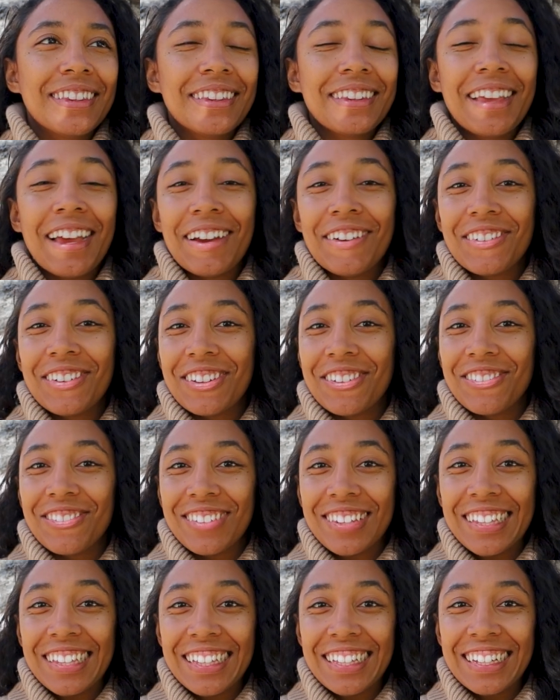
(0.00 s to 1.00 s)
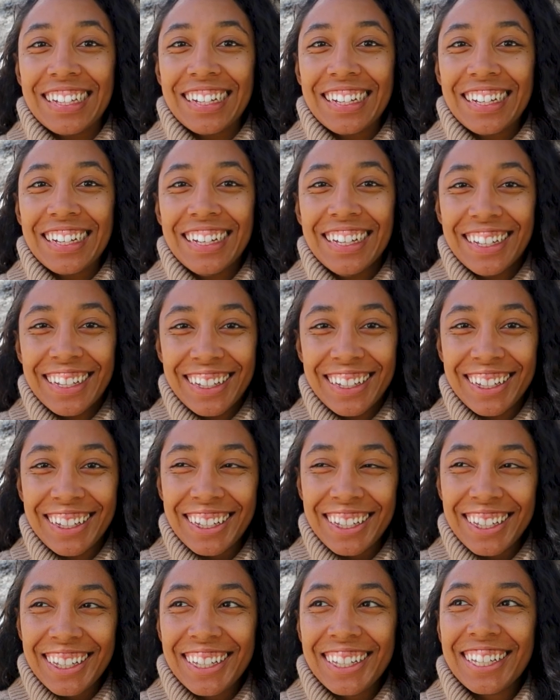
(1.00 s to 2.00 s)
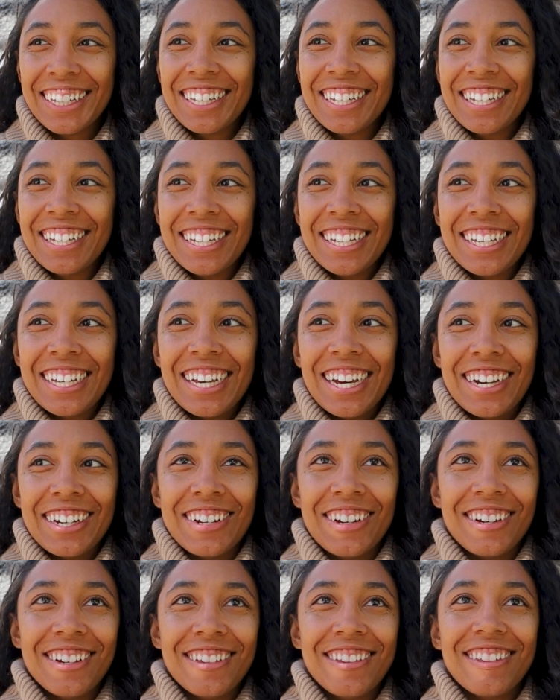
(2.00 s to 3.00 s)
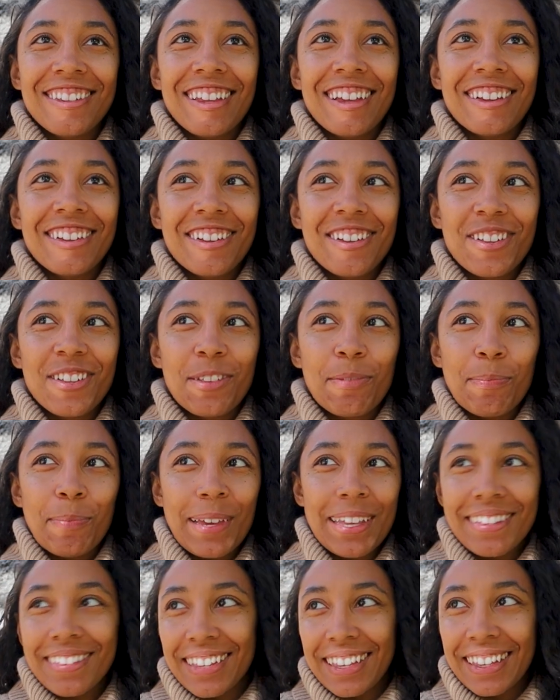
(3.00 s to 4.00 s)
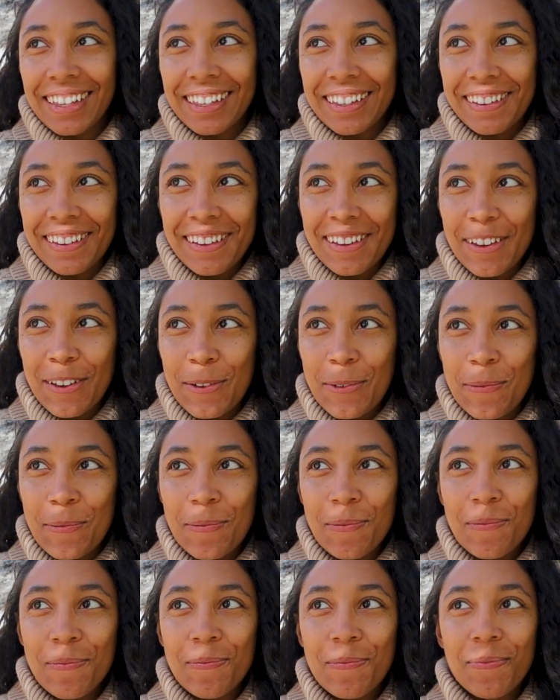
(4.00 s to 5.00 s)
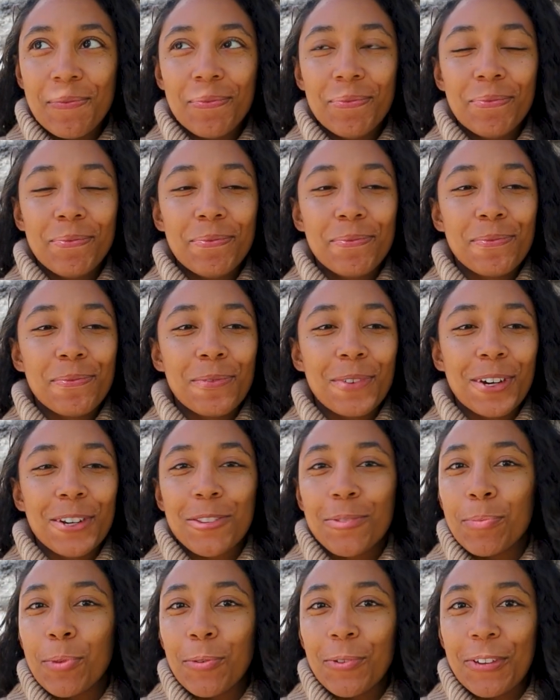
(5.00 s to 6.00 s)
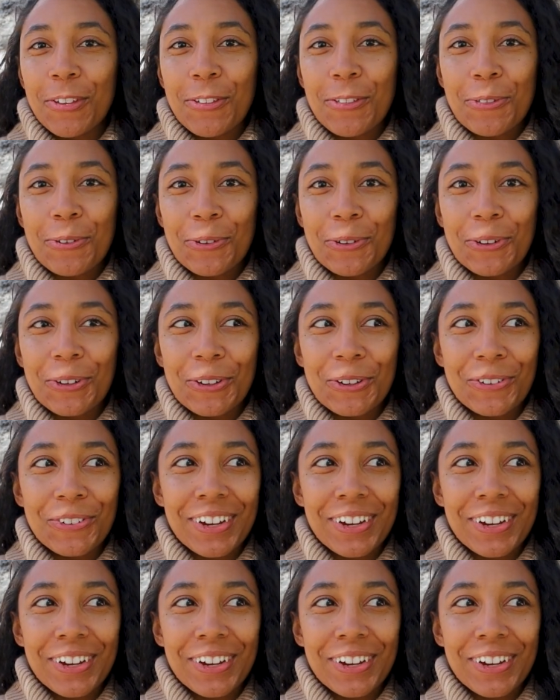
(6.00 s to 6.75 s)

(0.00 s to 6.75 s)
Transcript: How are you feeling? Are your cells buzzing? What is moving through you